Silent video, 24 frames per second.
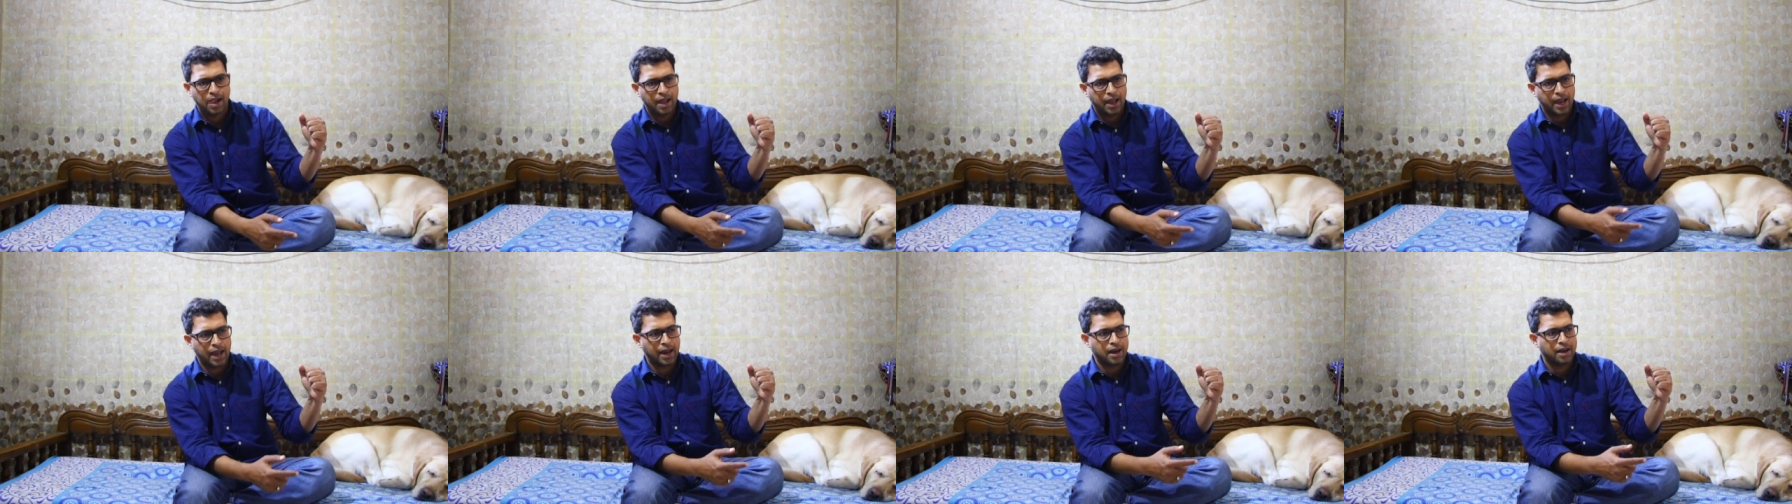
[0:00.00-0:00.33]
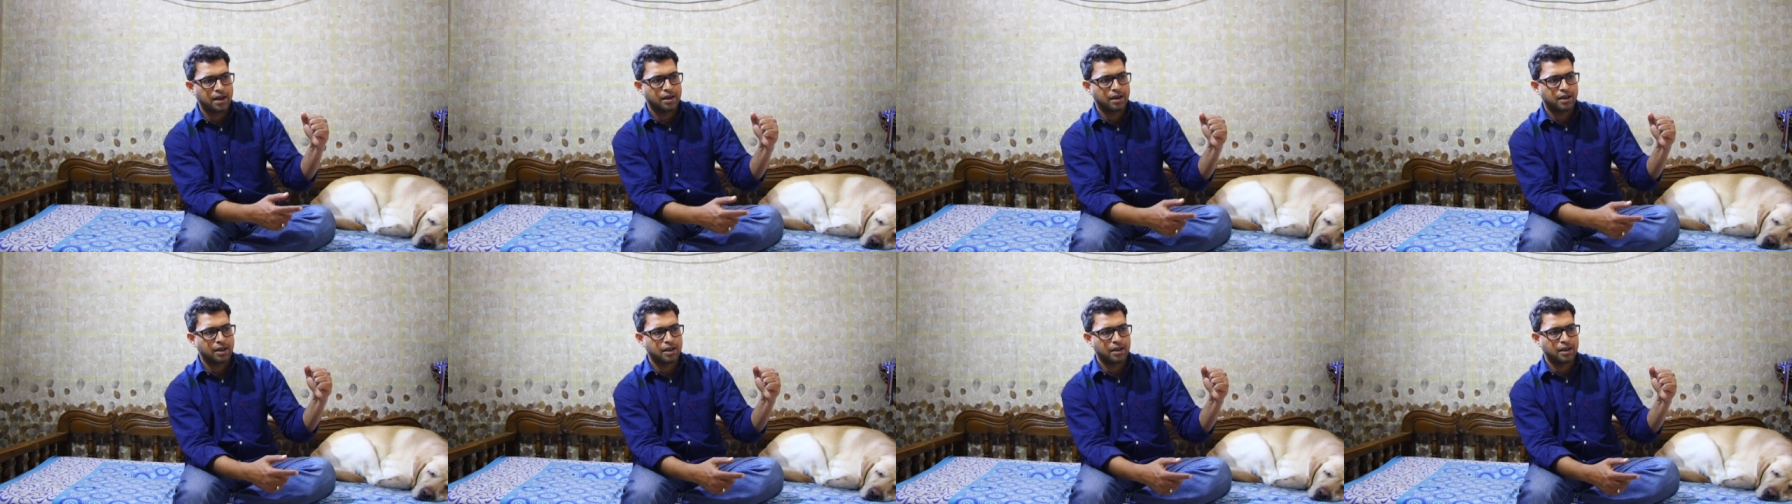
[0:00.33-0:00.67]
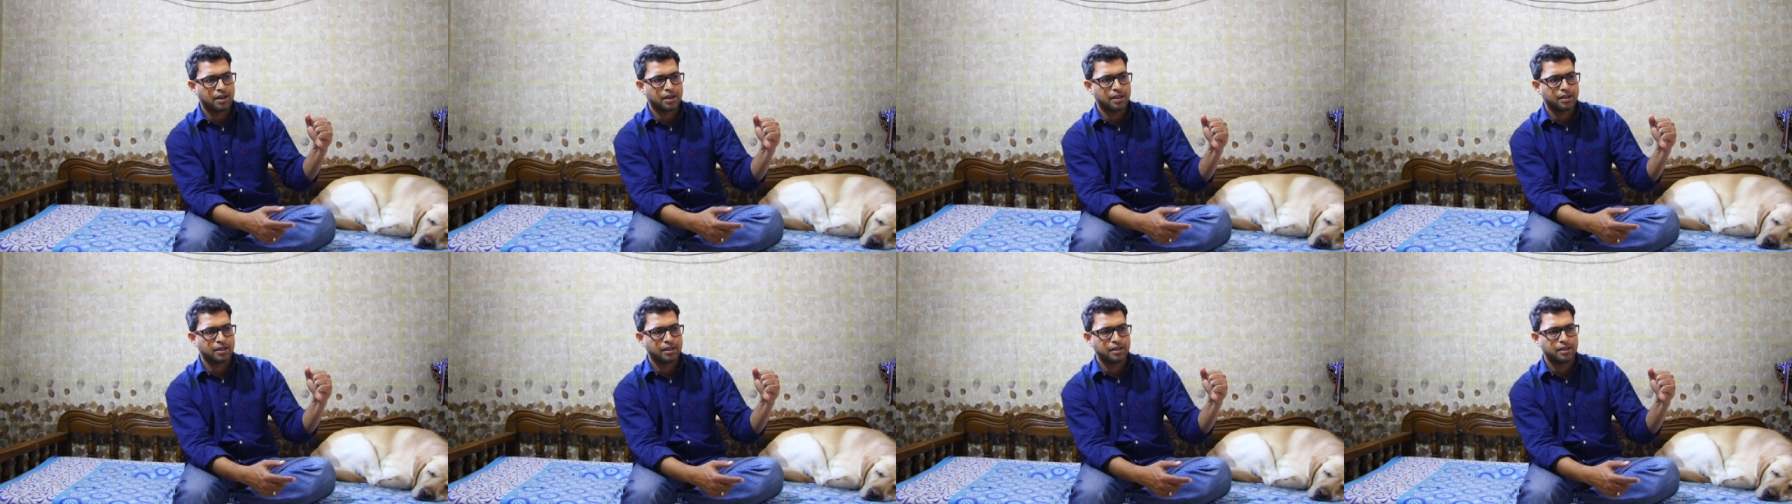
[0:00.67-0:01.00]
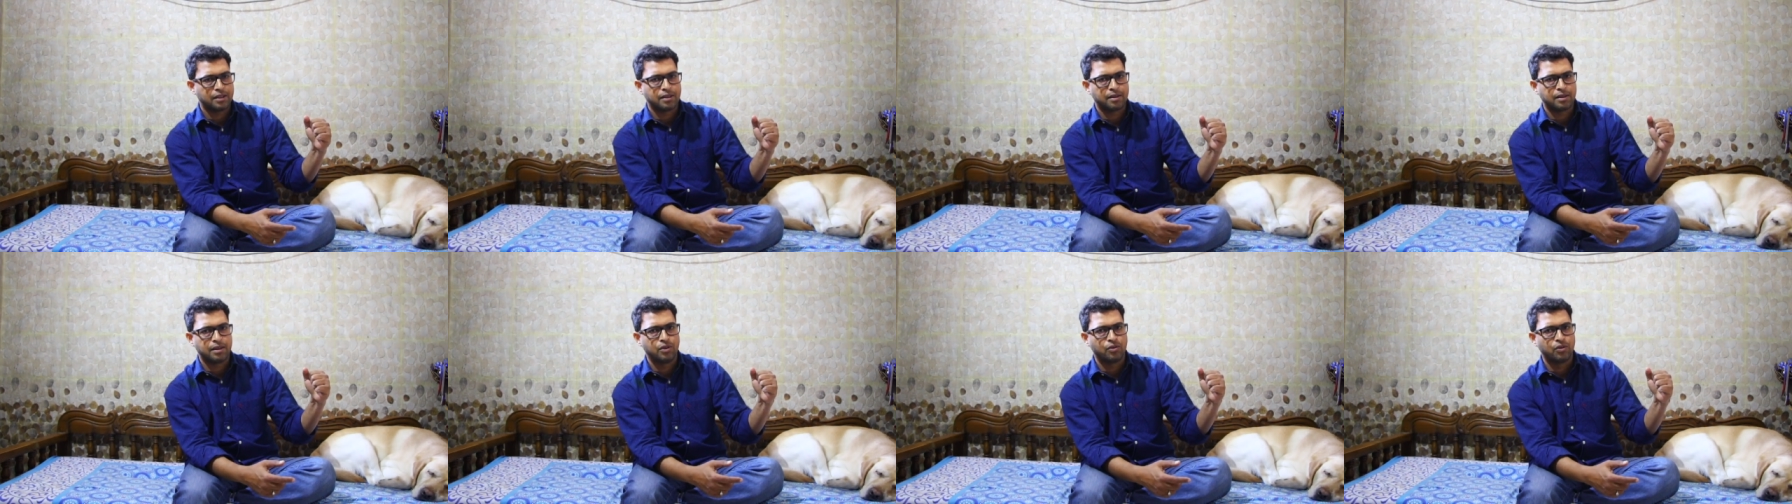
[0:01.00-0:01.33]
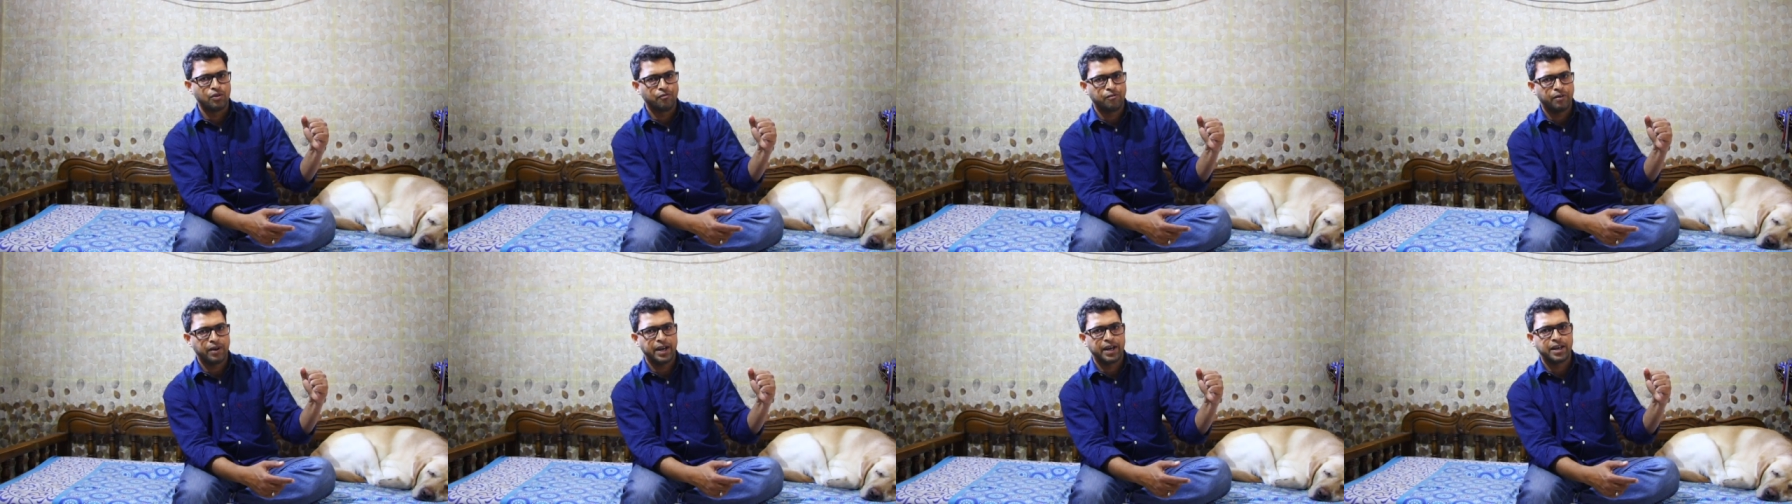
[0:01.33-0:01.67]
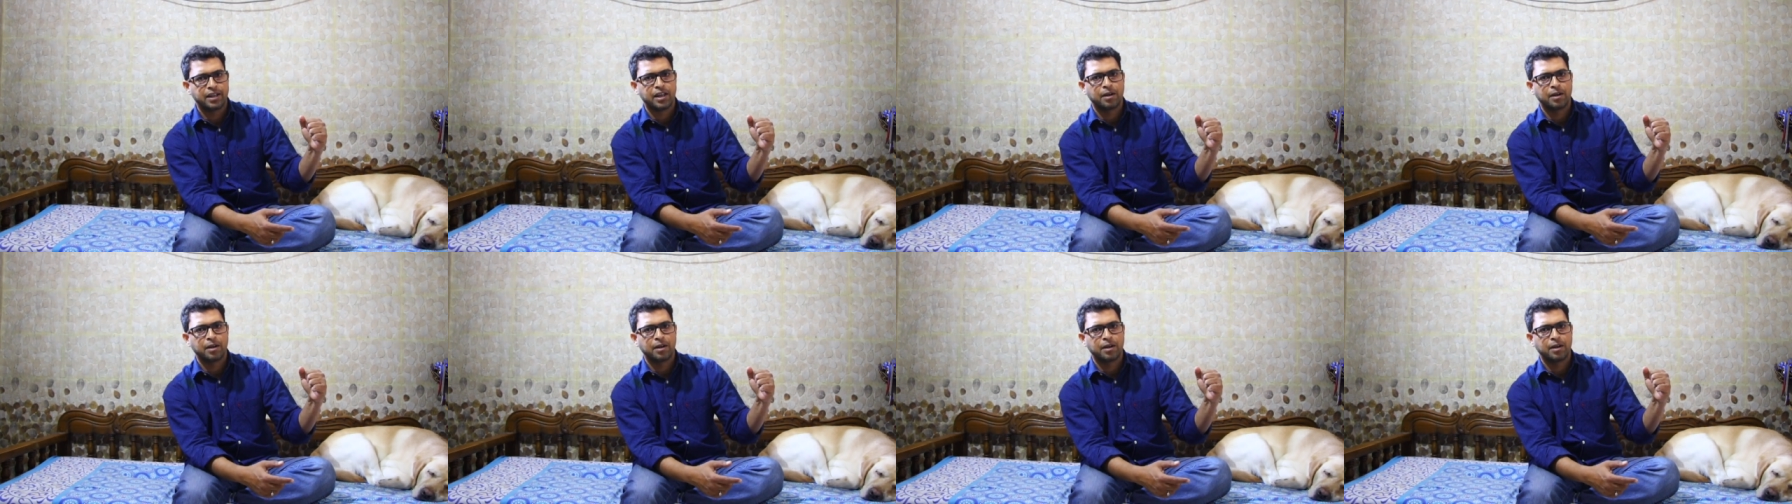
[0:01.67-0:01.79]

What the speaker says: And you'll find